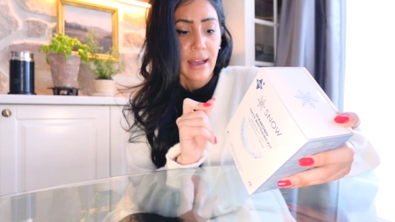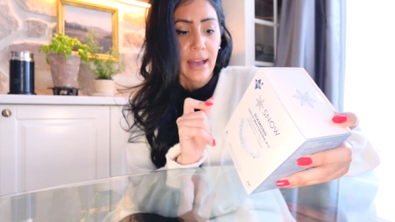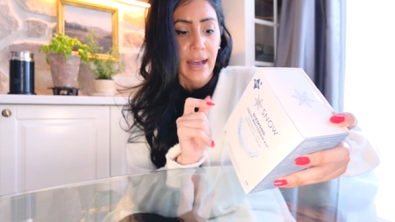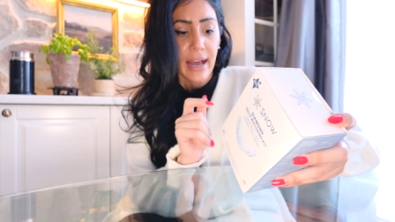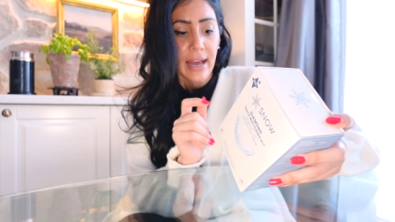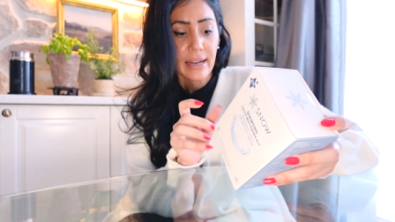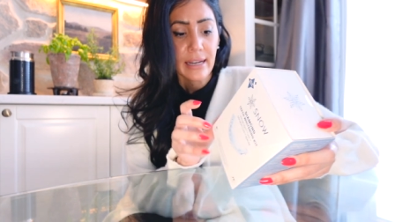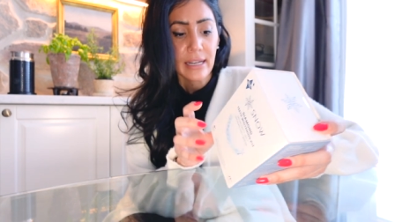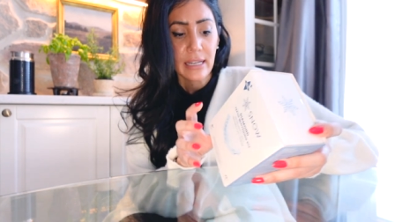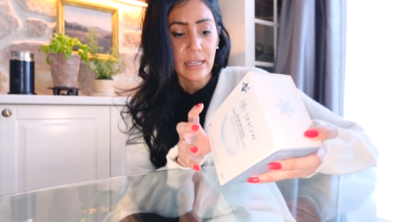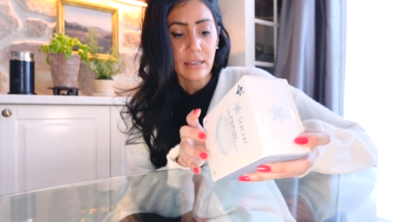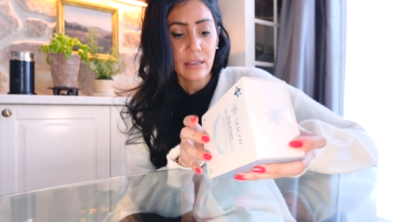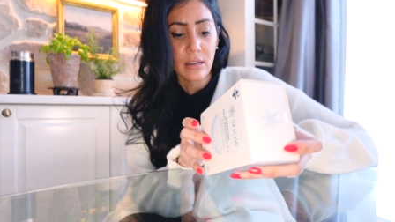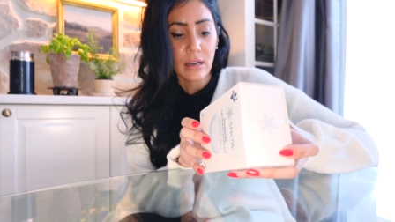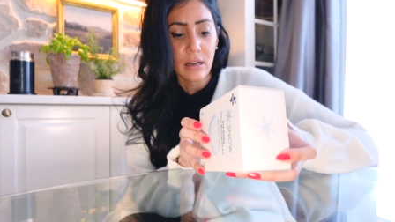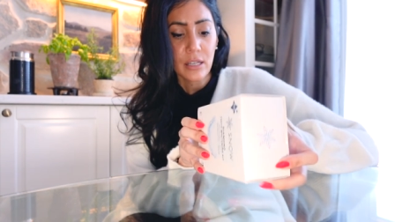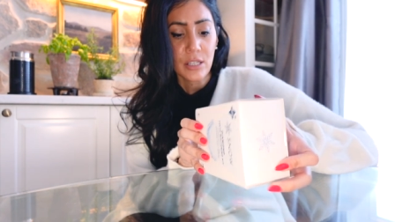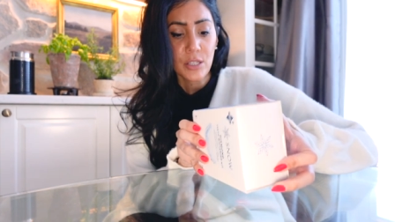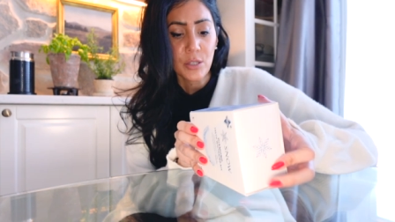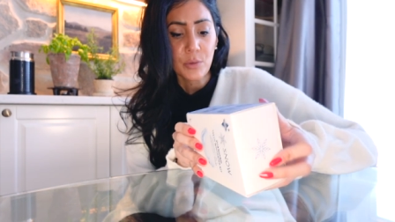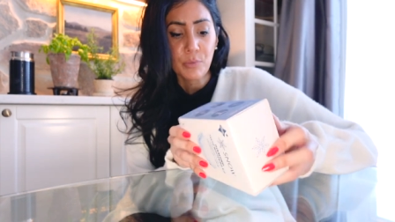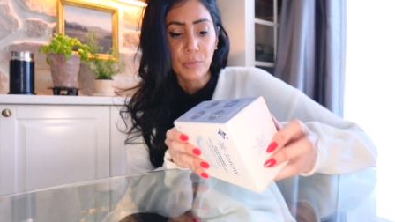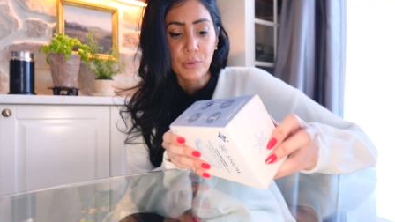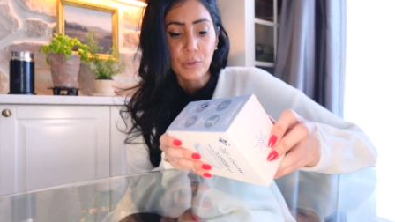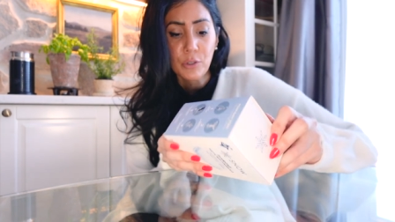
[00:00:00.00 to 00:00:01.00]
and it
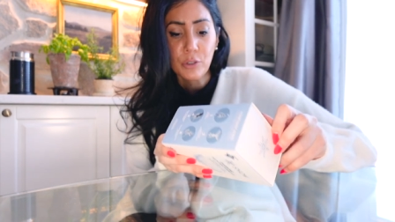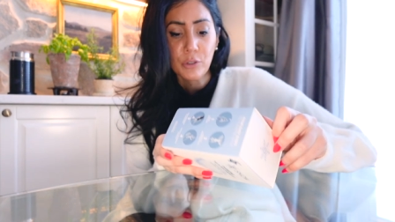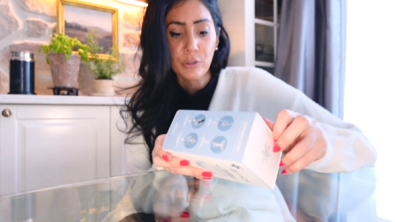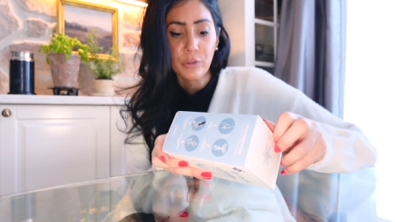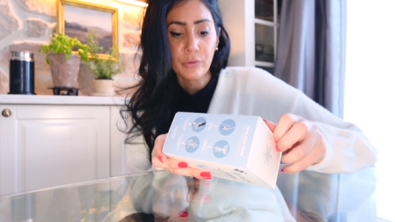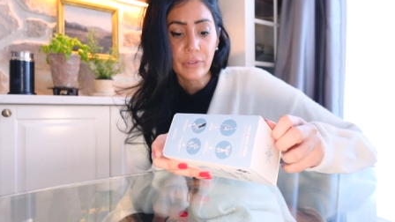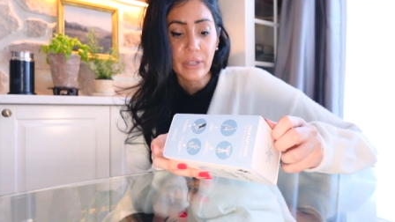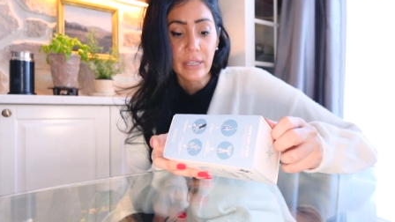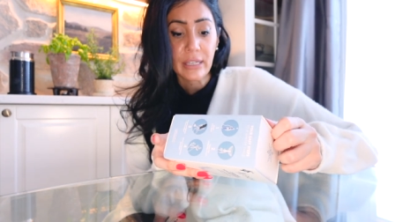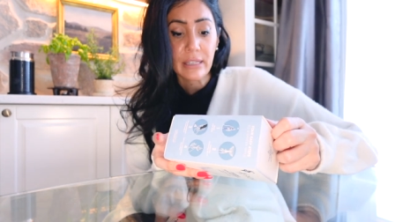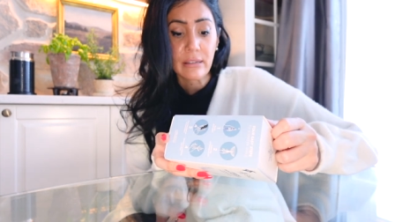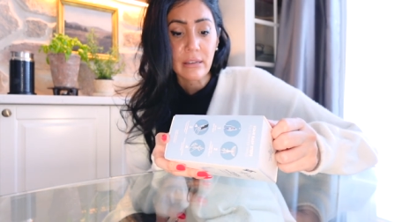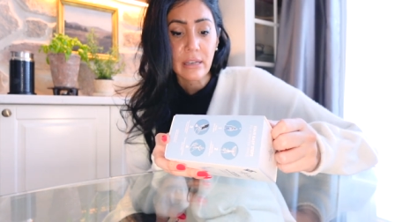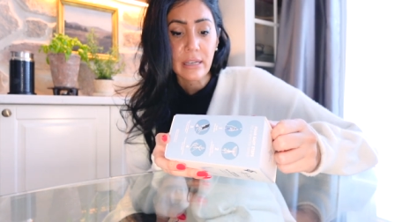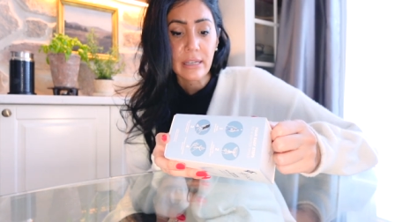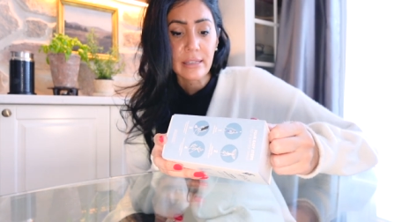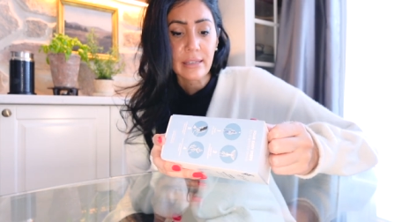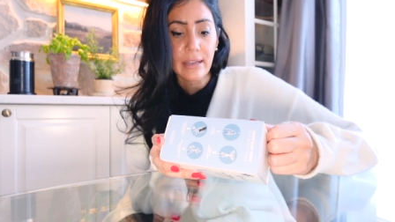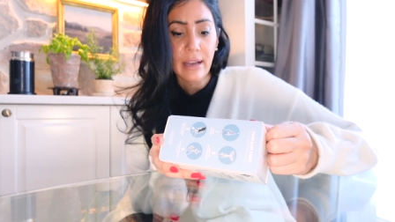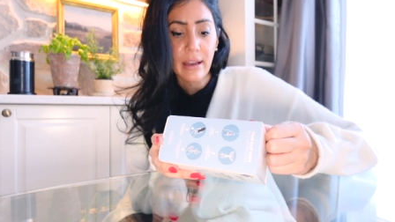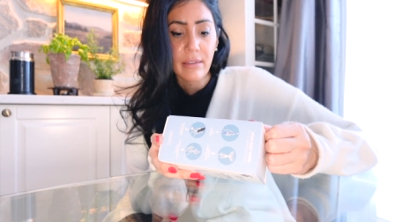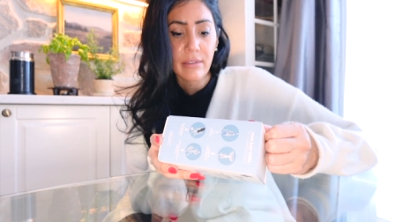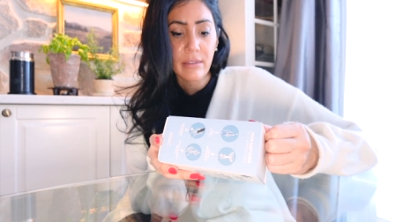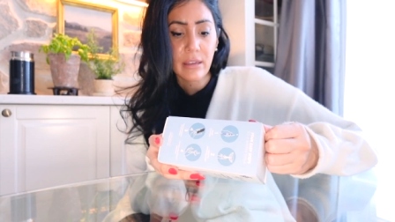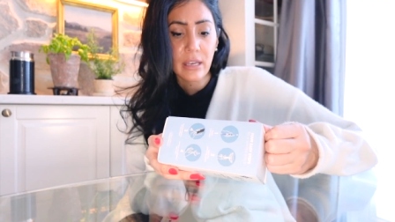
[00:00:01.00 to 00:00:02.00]
does prove it's
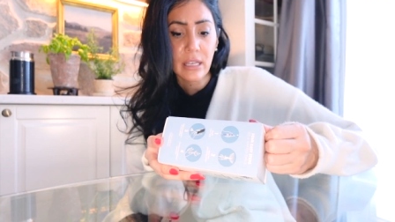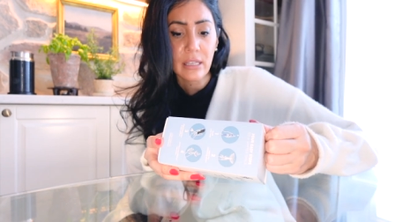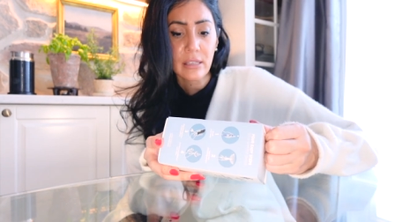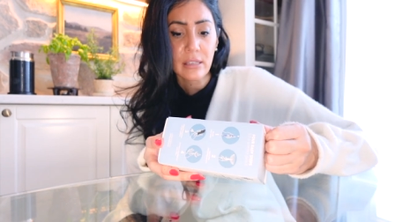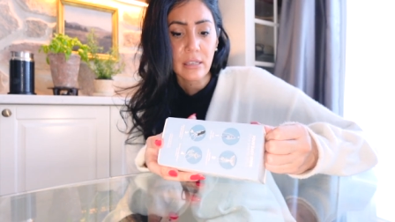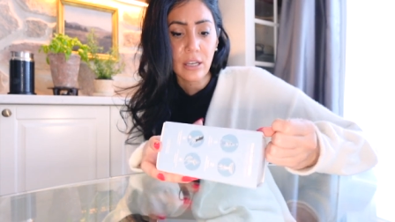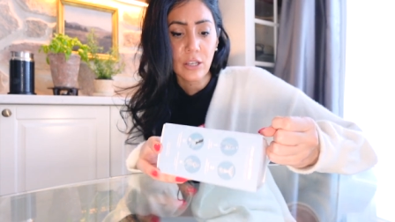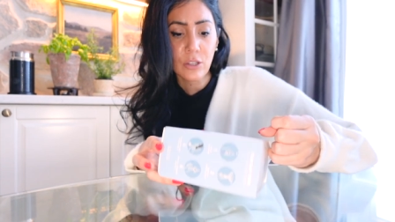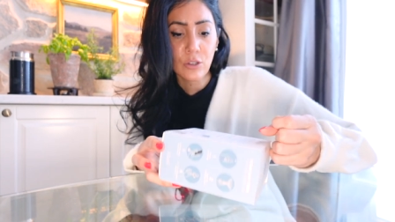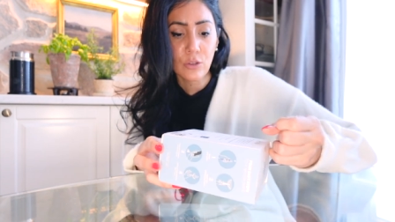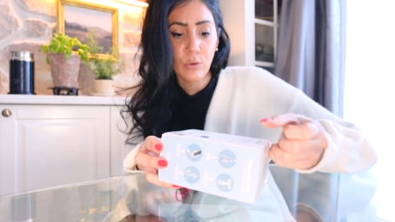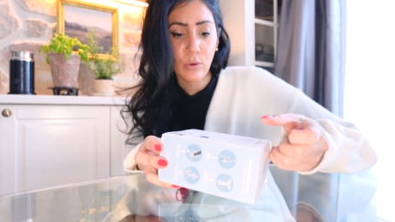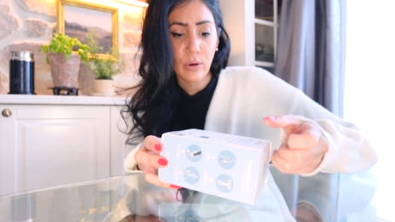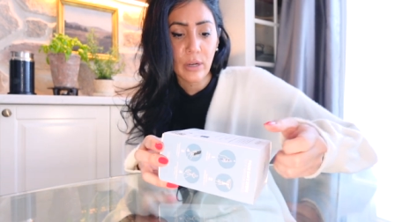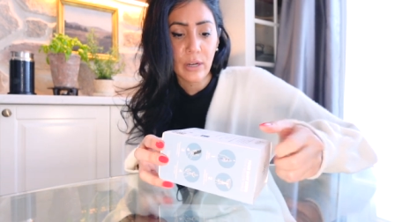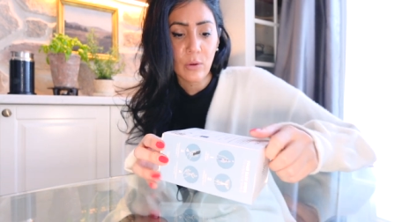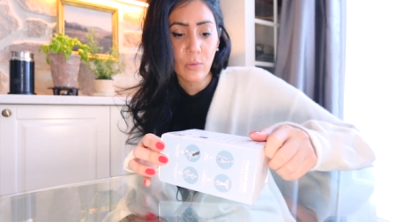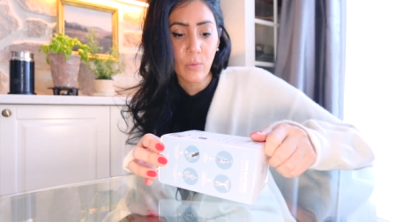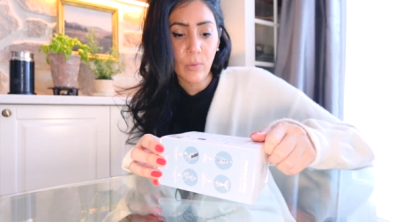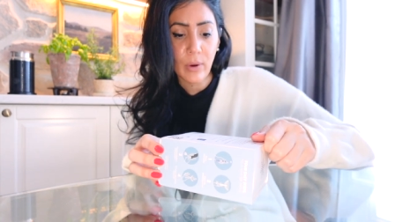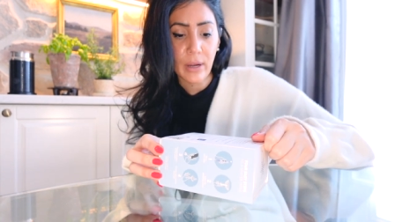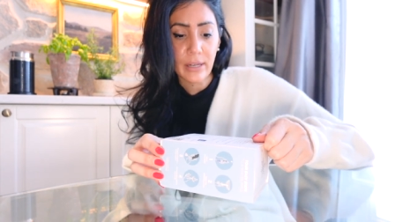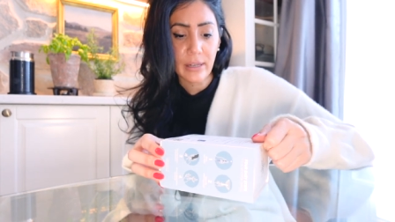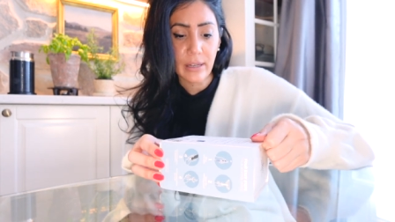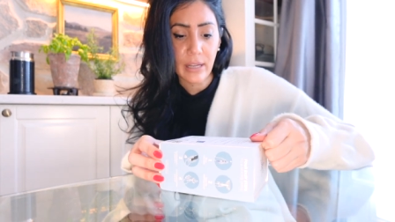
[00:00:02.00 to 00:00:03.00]
I think it's like a
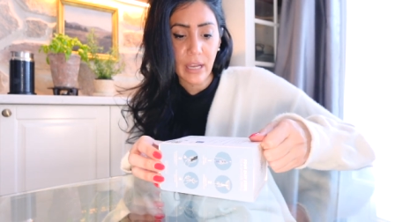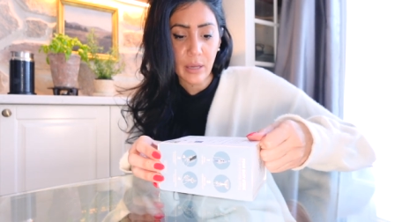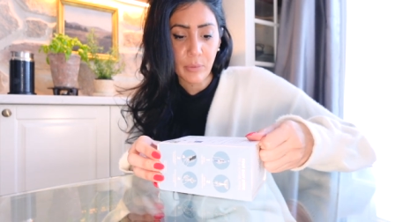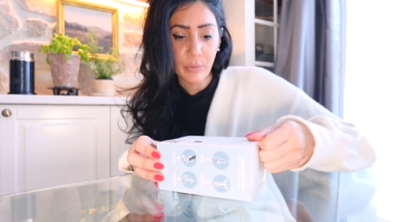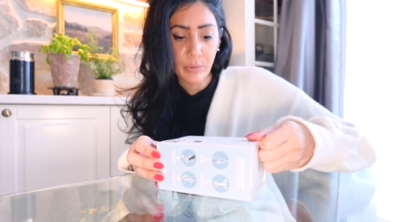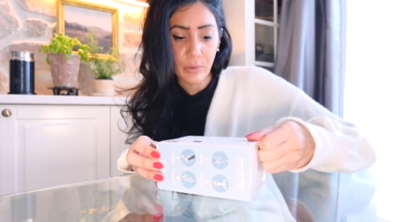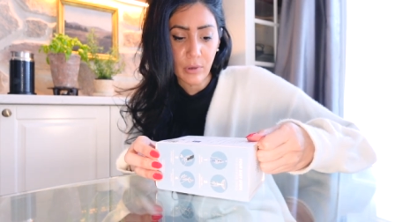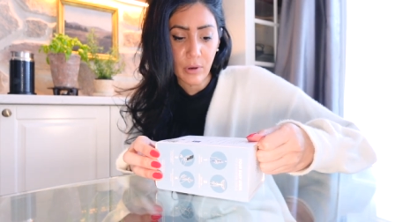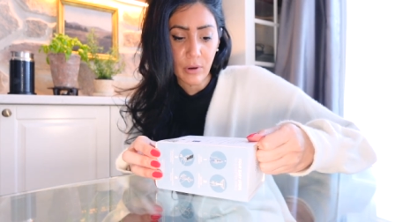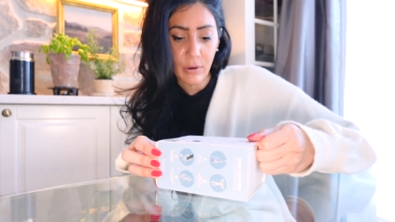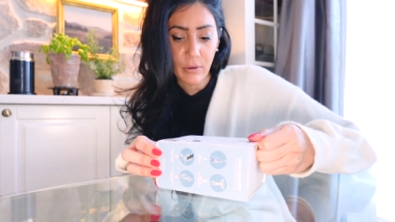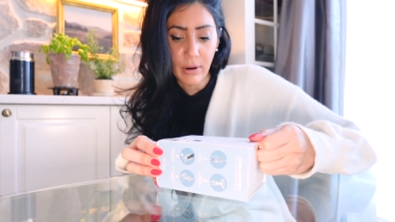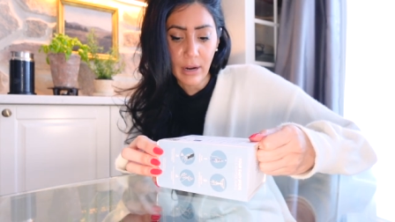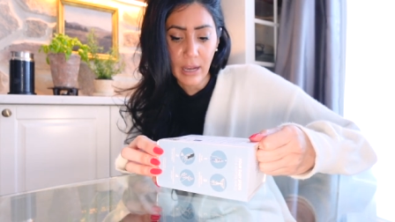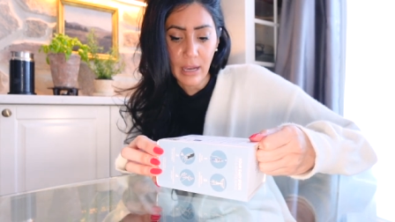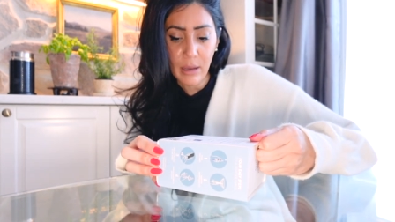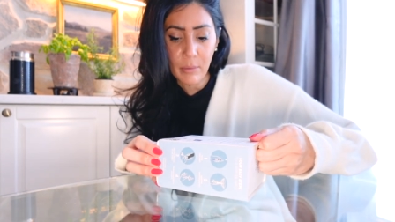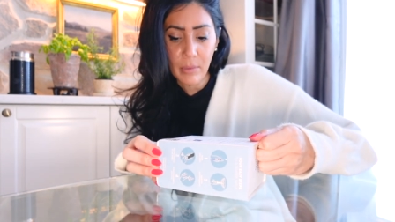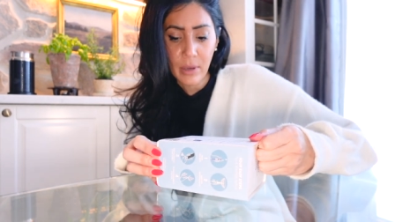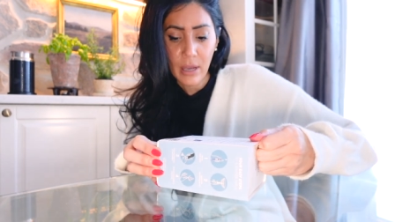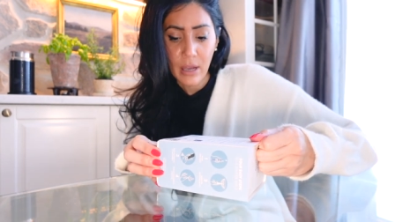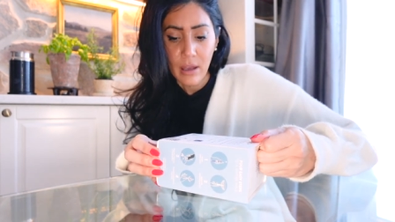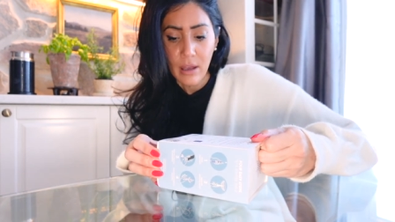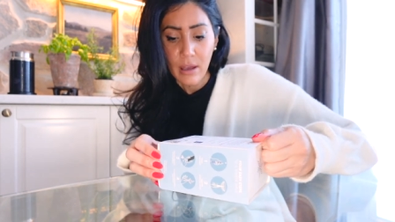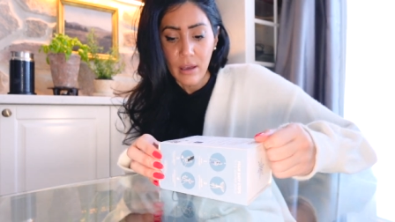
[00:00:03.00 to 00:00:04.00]
21-day program.